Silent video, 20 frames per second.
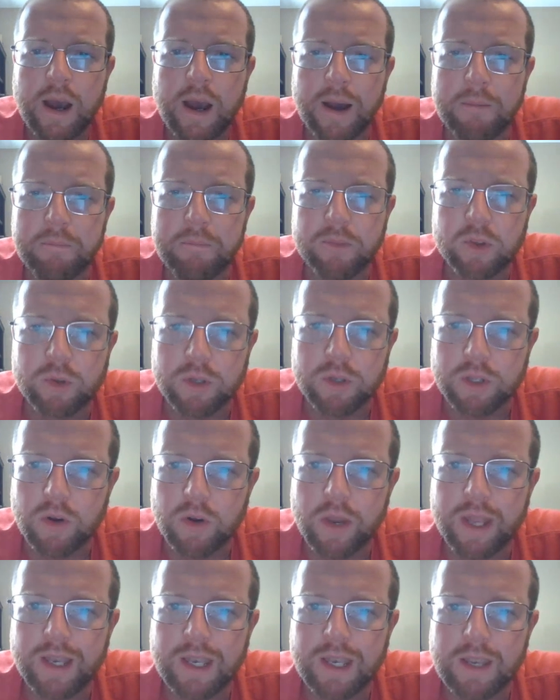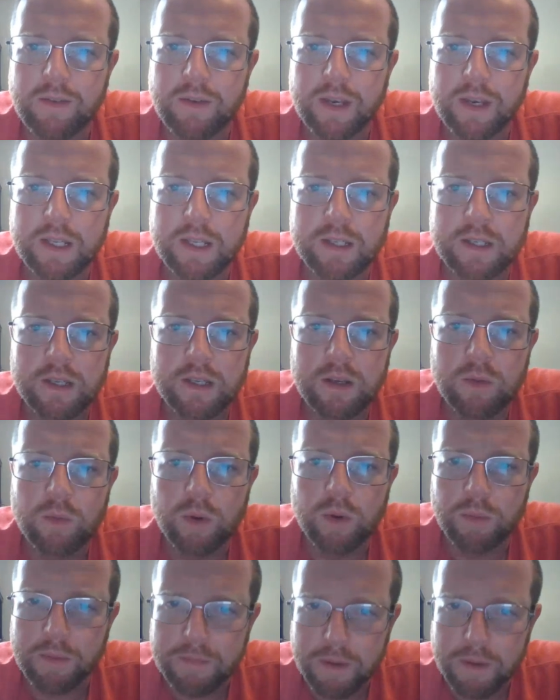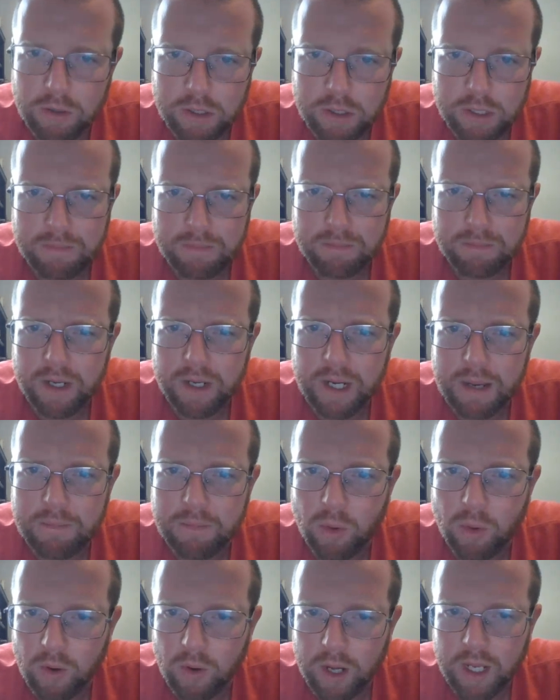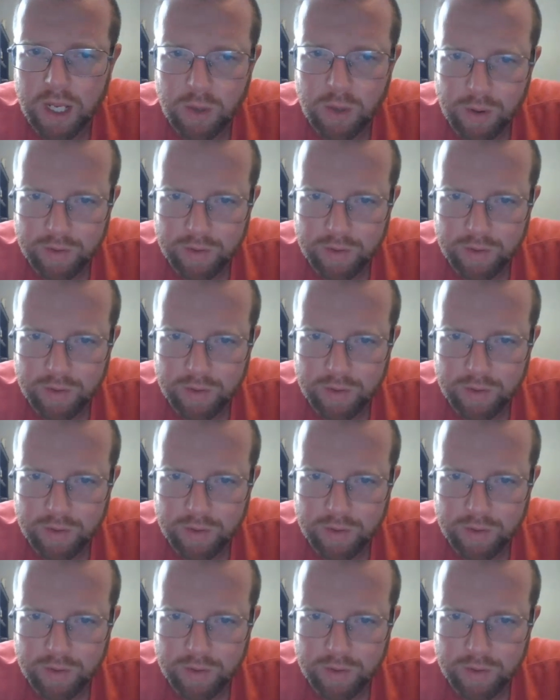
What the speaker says: So alone activities will be posted Monday morning.